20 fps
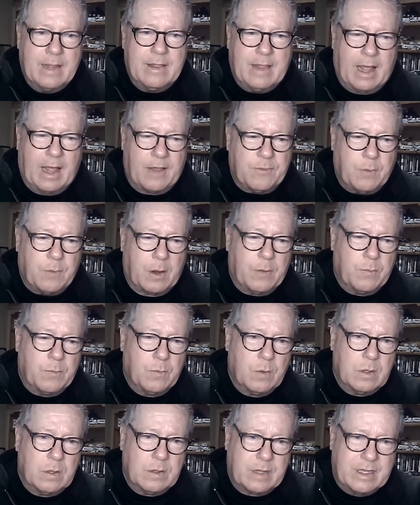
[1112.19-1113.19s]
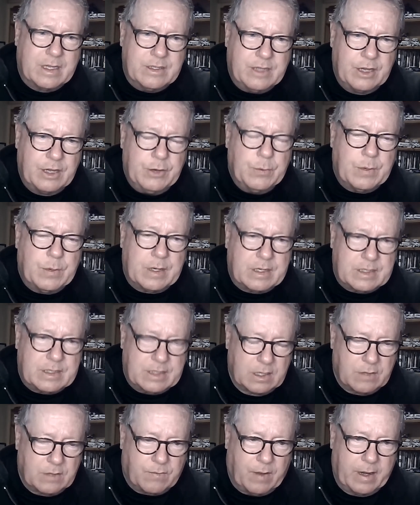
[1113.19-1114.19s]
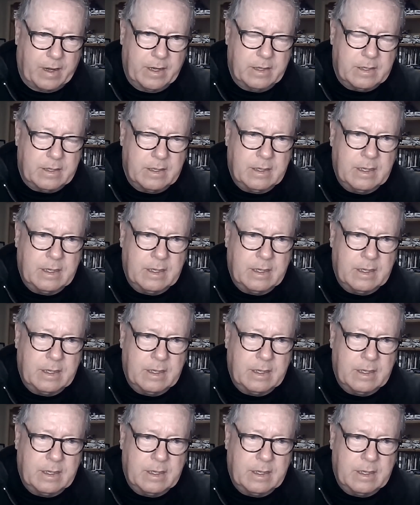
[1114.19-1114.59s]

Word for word: That's what will continue to accelerate